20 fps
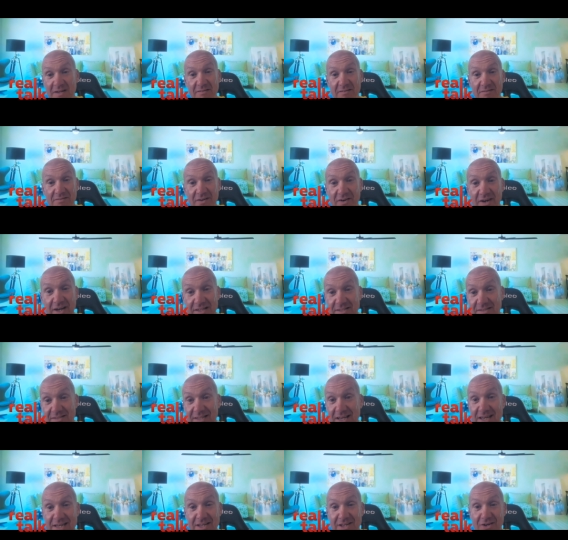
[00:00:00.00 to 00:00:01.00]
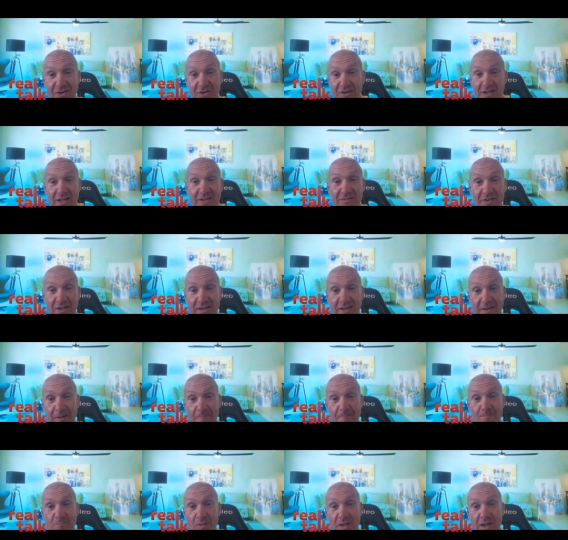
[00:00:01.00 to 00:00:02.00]
of advice, take it or leave it.
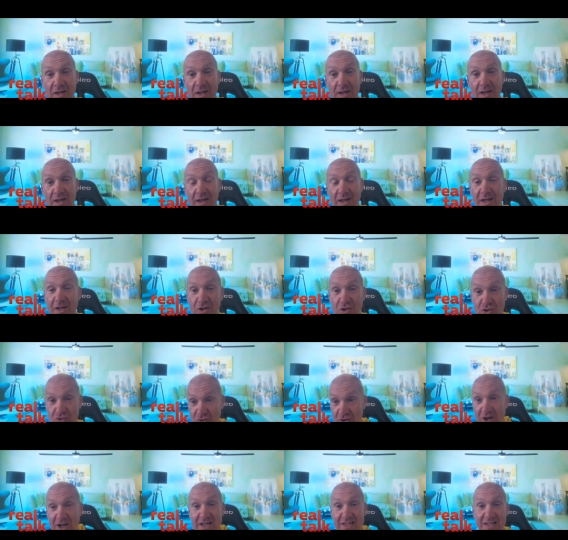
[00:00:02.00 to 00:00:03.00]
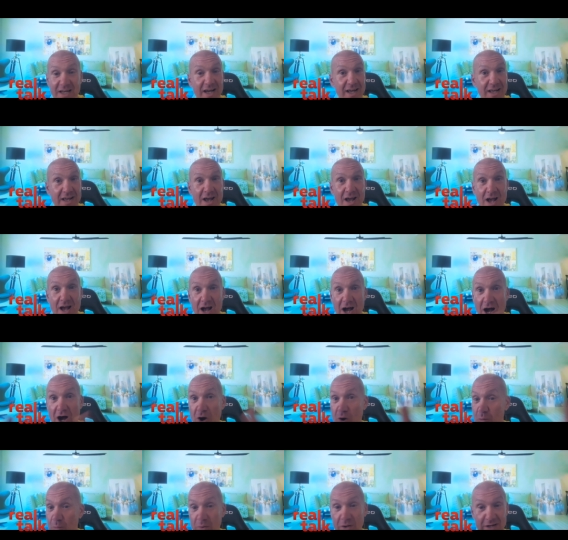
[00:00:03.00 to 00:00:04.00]
Try today,
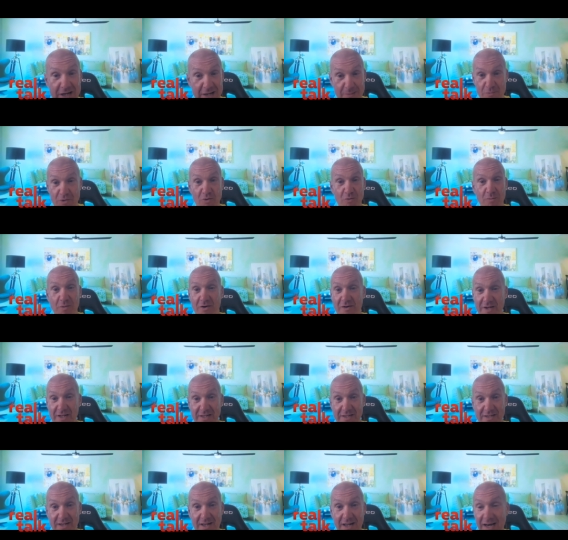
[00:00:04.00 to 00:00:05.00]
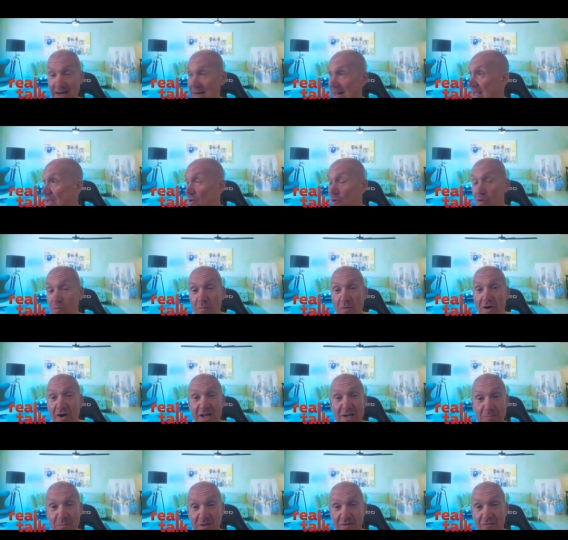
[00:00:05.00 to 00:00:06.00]
open up your mind. Let your
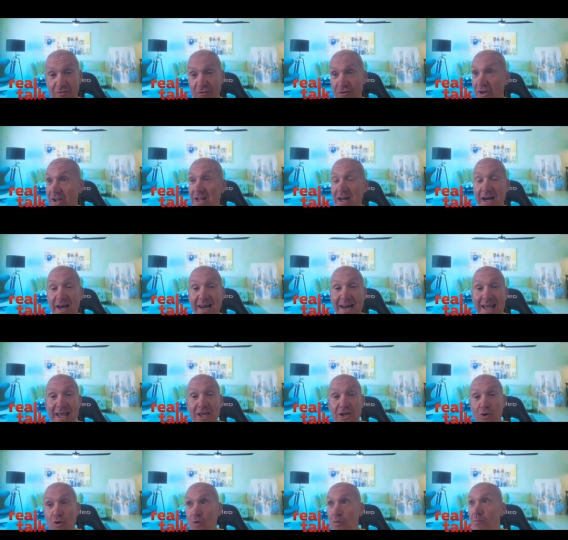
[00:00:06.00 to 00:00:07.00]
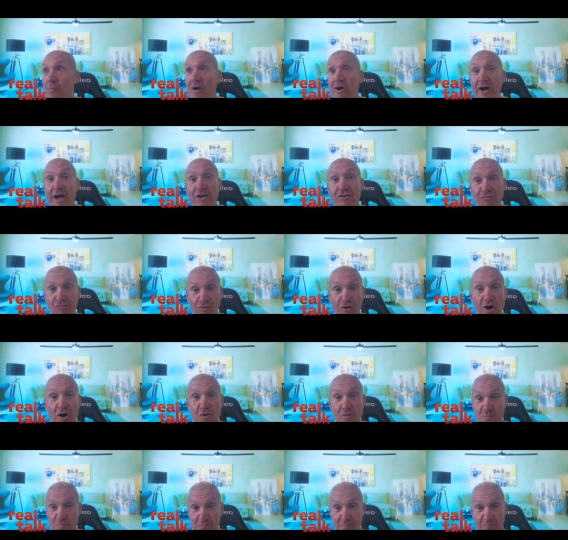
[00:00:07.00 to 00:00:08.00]
mind be free. Let your mind
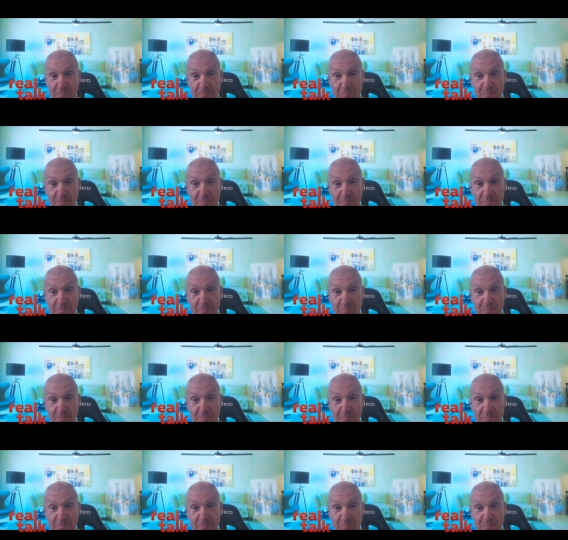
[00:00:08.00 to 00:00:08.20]
roam.